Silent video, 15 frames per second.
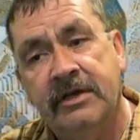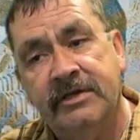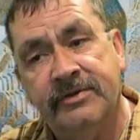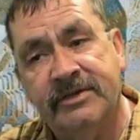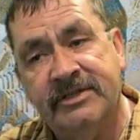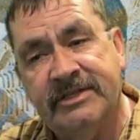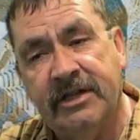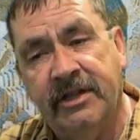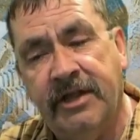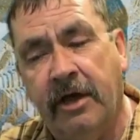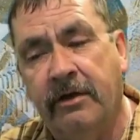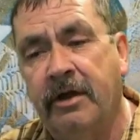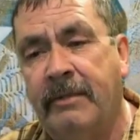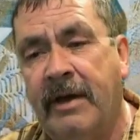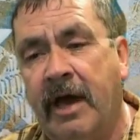So it's still
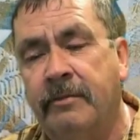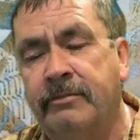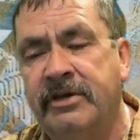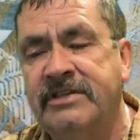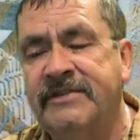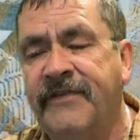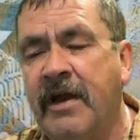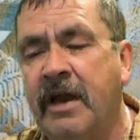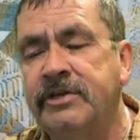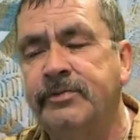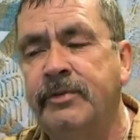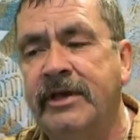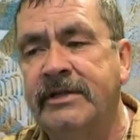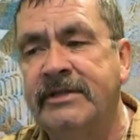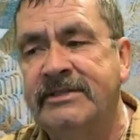known about. But as far as
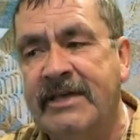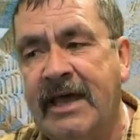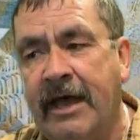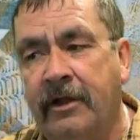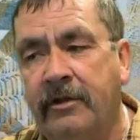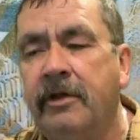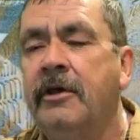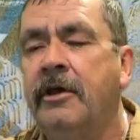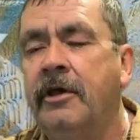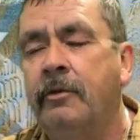we can tell,